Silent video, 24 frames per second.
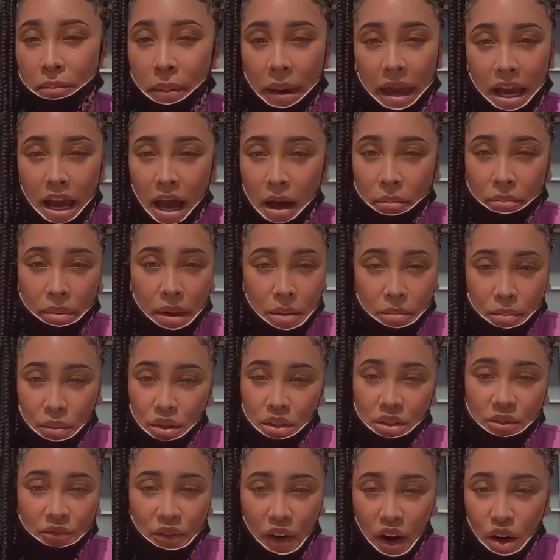pick up
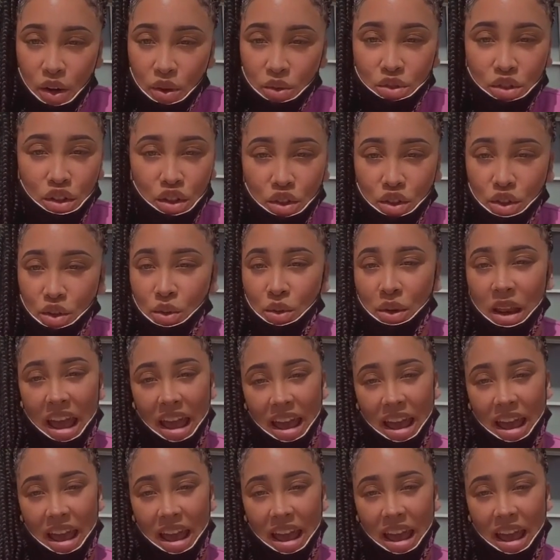people's phones and do